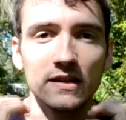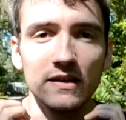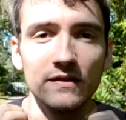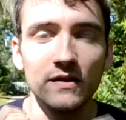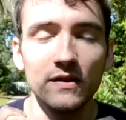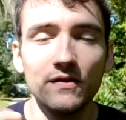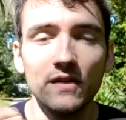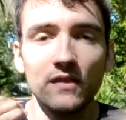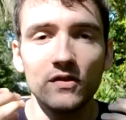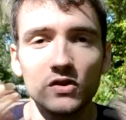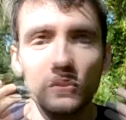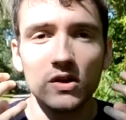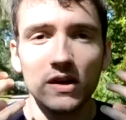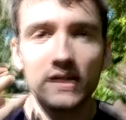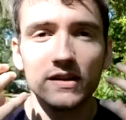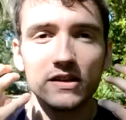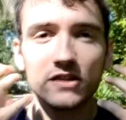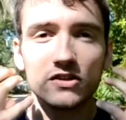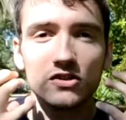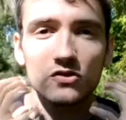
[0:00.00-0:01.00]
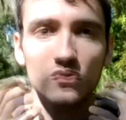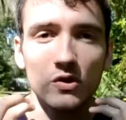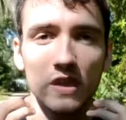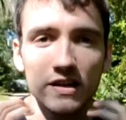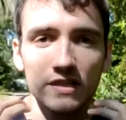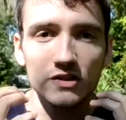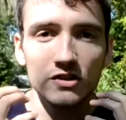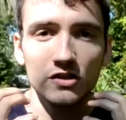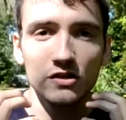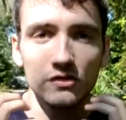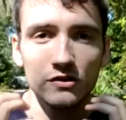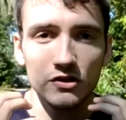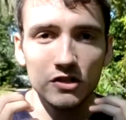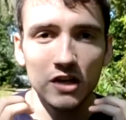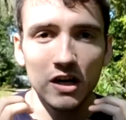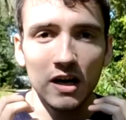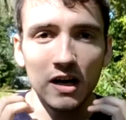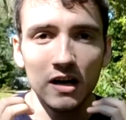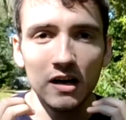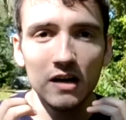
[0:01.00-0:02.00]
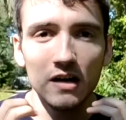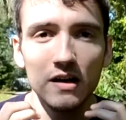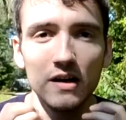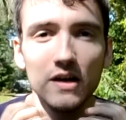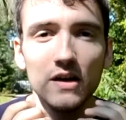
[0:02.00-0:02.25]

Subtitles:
If you've ever tried to stretch your jaw,